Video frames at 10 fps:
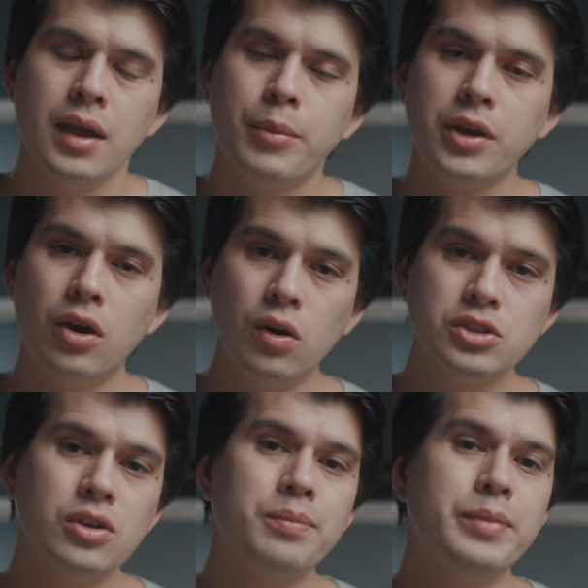but
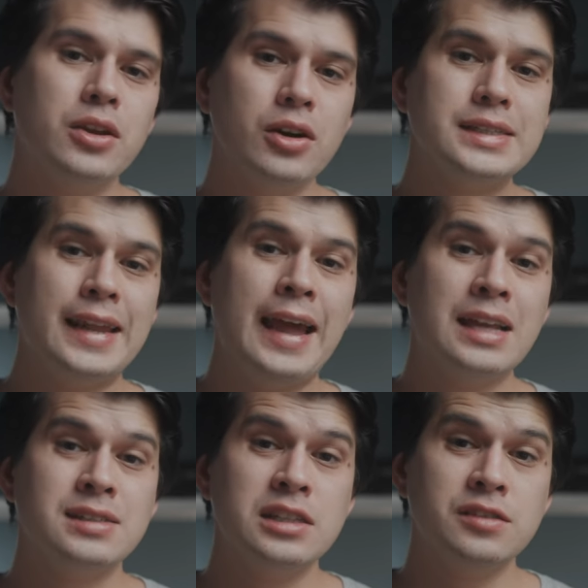also because it
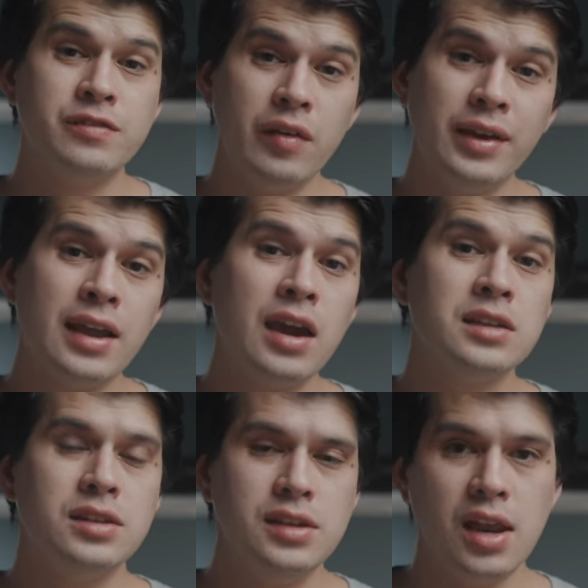adds this very
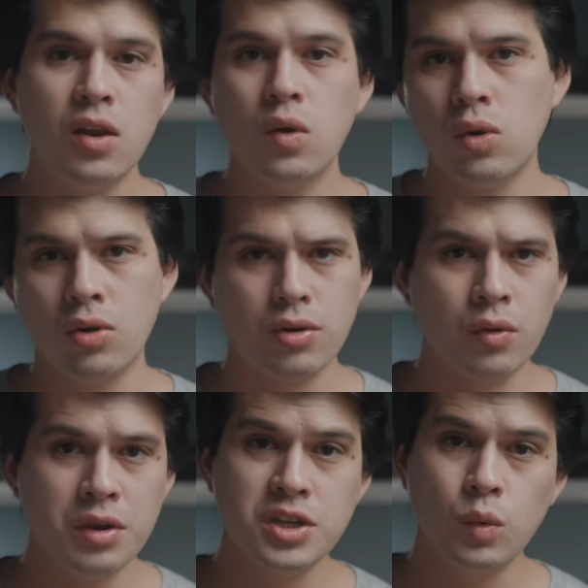nice yellow or
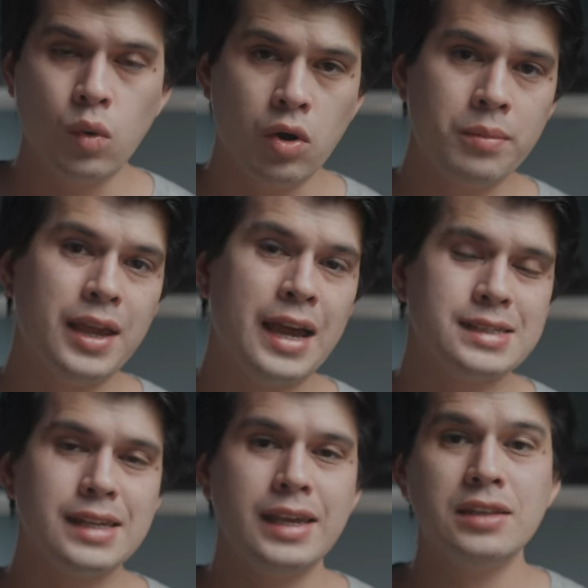orangey warm
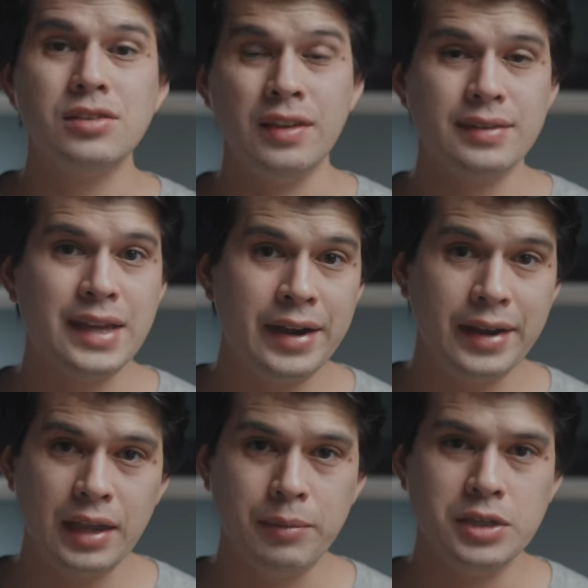cast into the entire
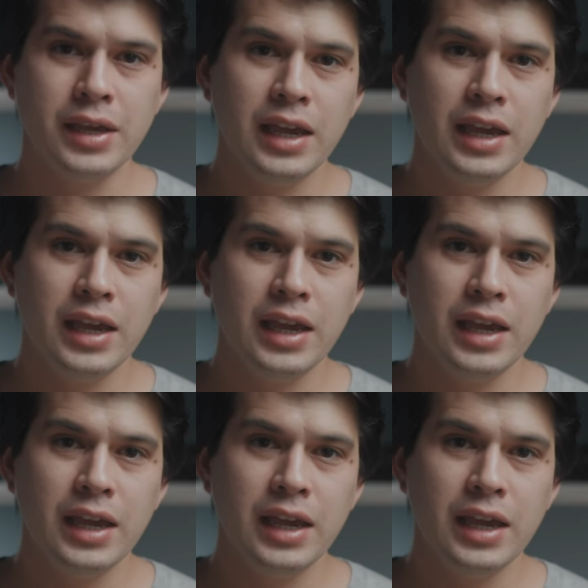image.